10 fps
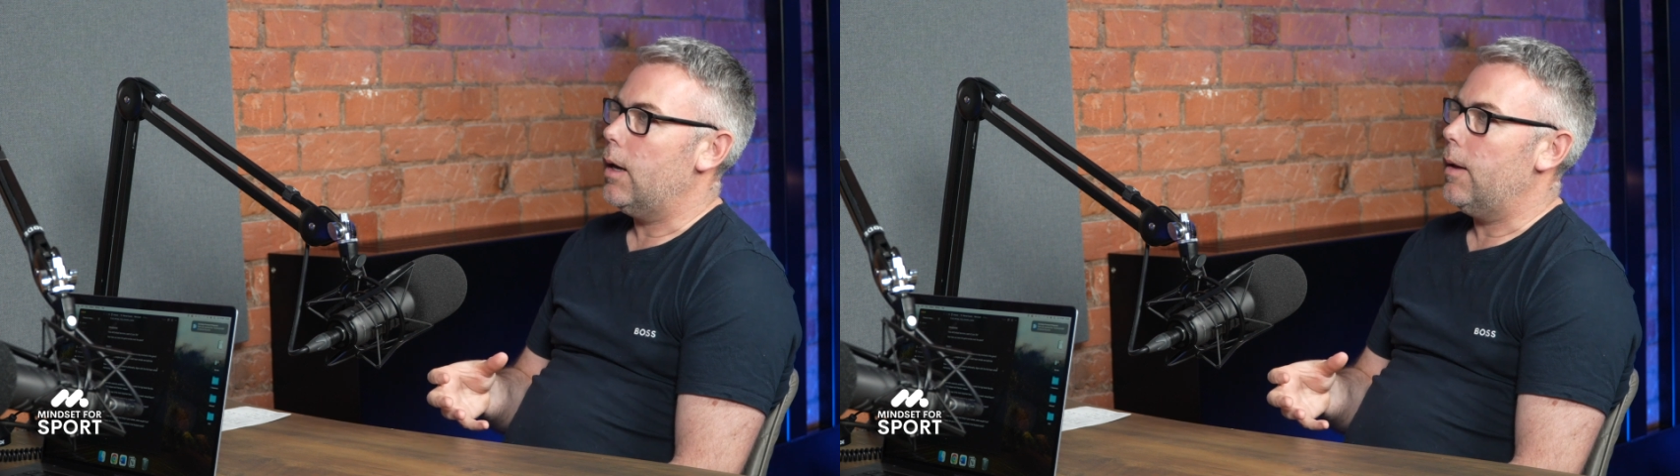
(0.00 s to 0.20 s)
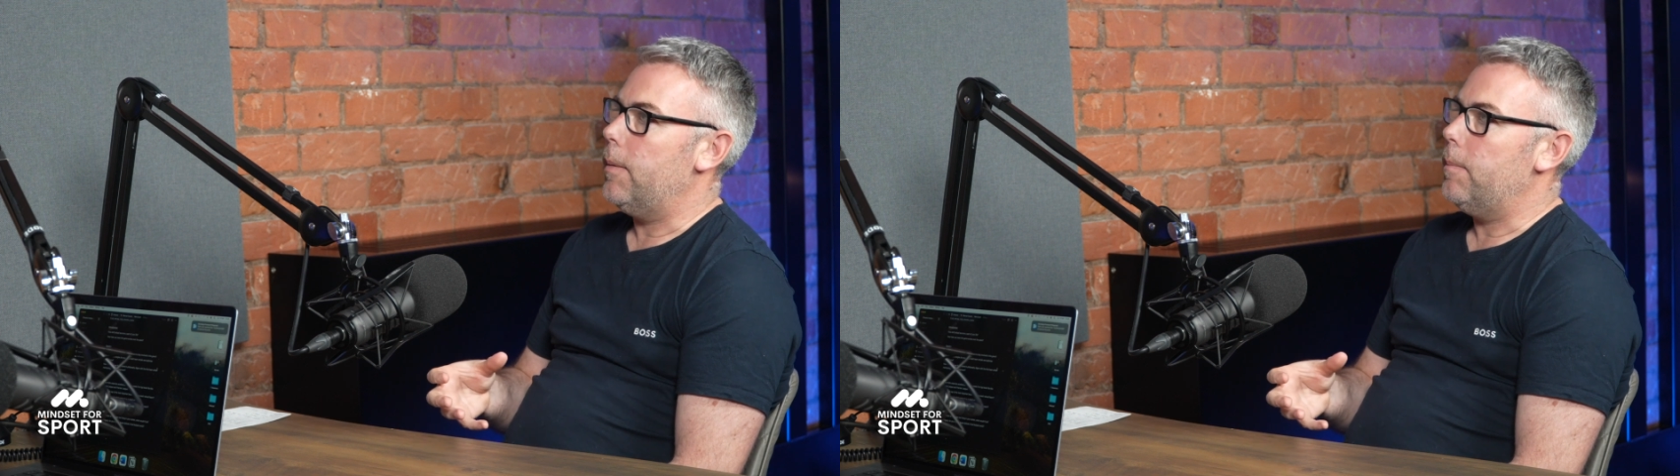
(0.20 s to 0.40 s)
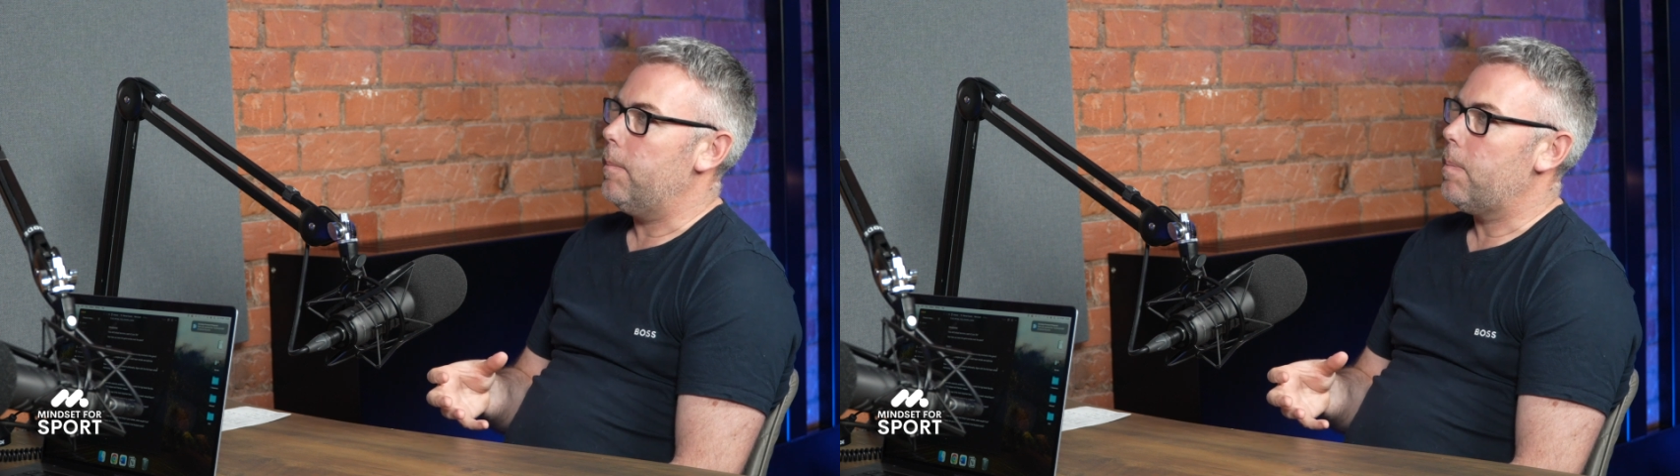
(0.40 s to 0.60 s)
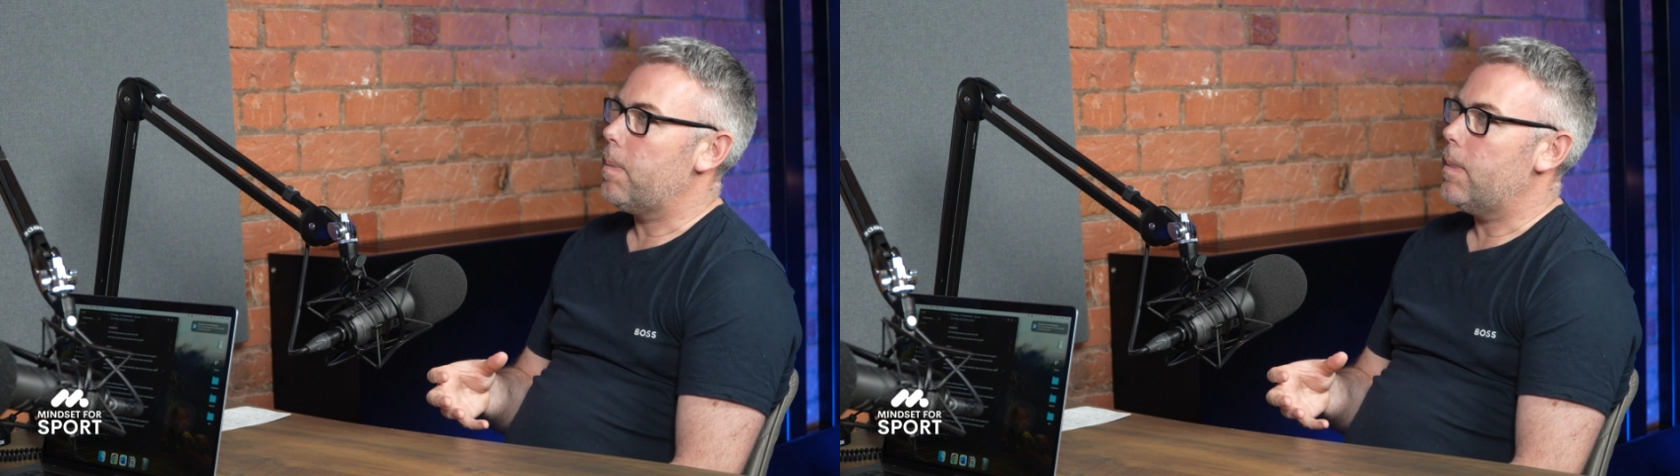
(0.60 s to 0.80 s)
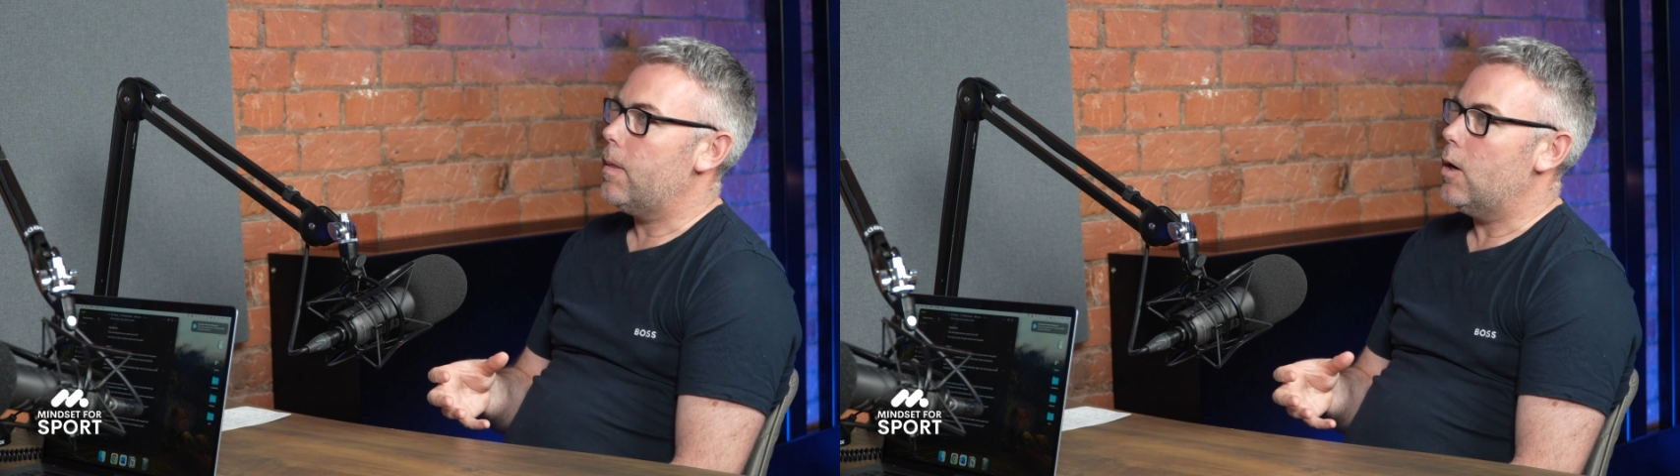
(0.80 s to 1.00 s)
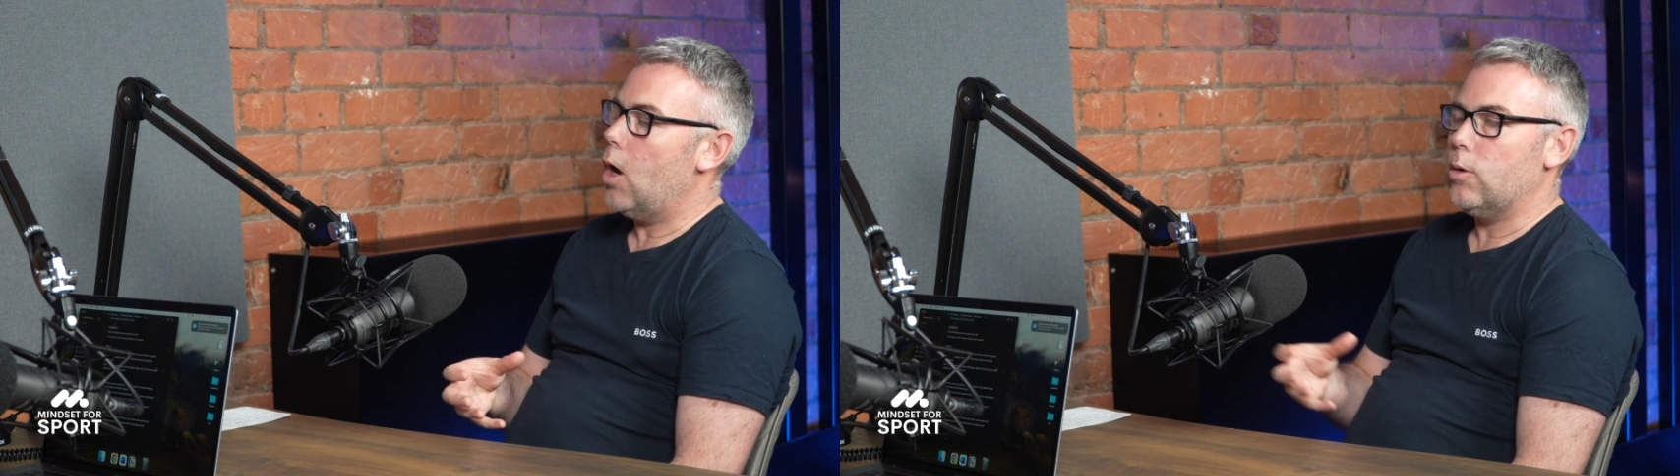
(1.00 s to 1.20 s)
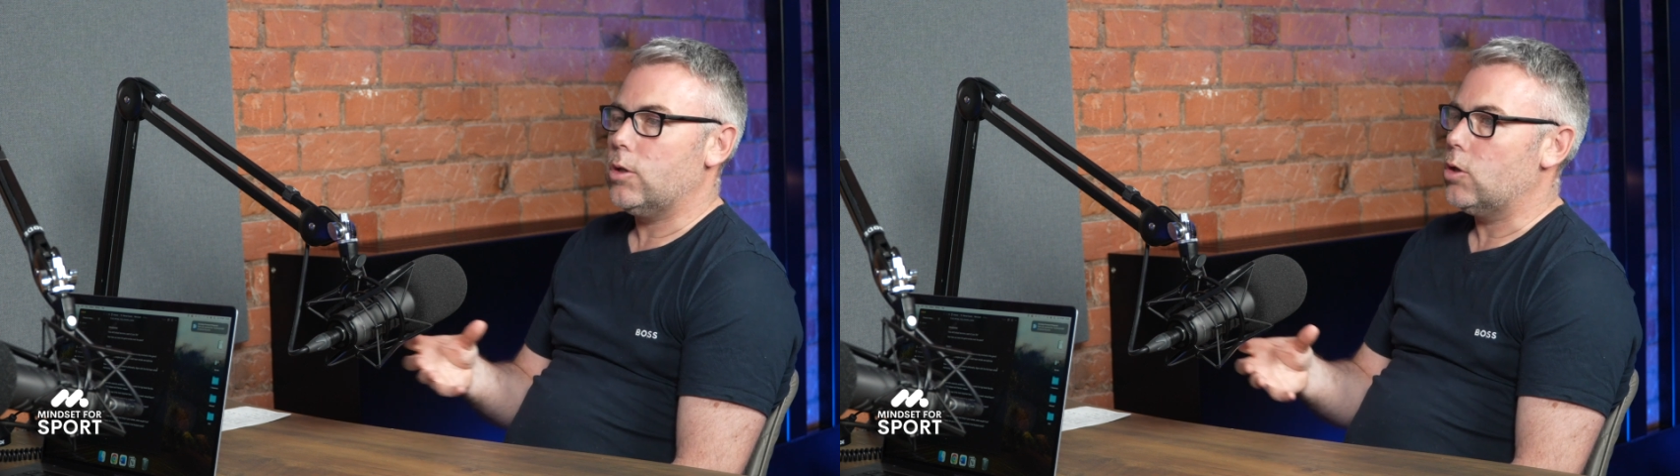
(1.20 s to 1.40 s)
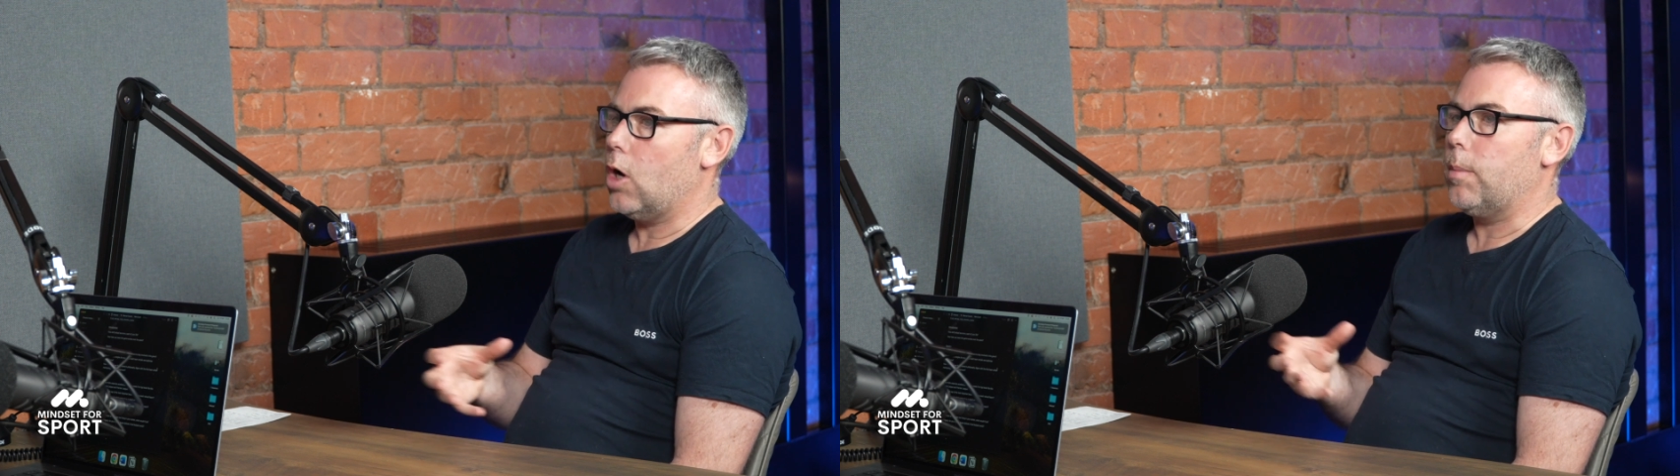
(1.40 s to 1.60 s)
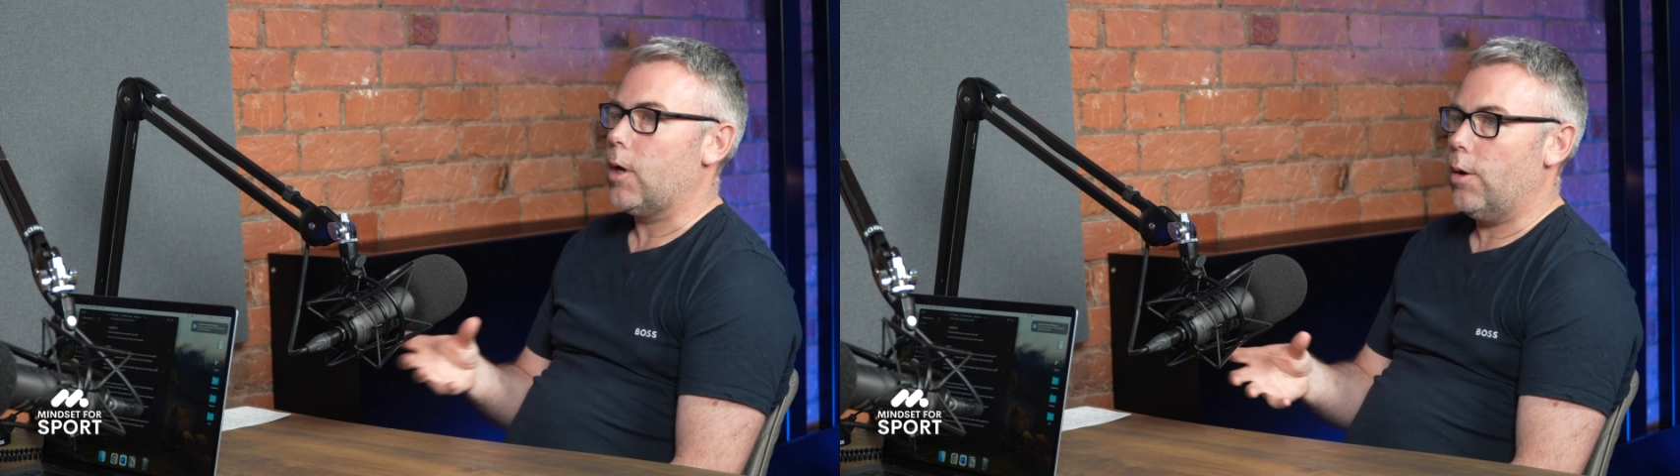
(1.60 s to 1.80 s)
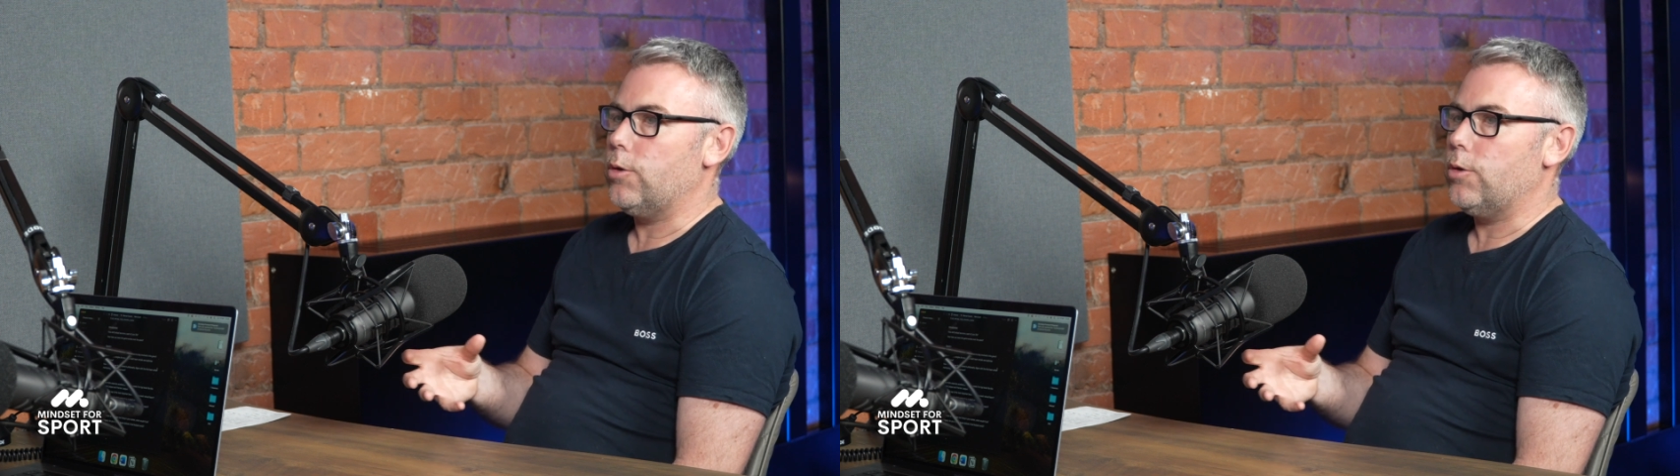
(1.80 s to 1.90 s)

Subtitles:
loads of top